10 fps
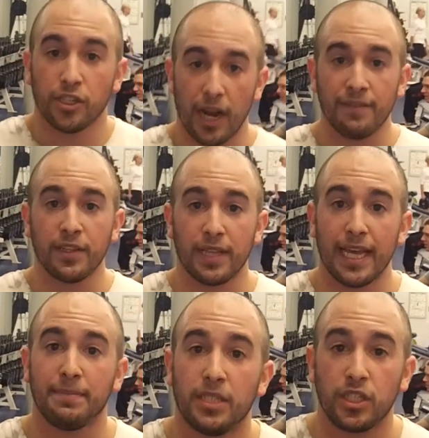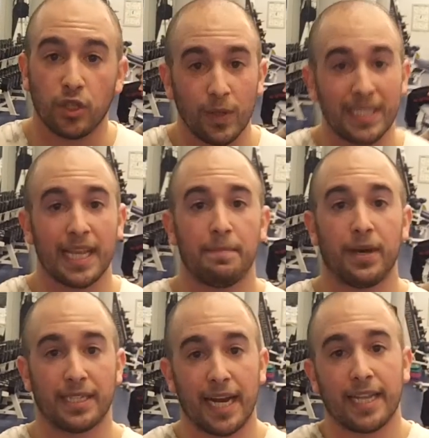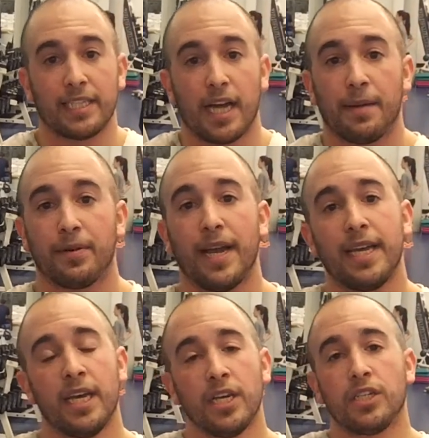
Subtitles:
driving through the hips and squeezing that butt tight at the top, all right?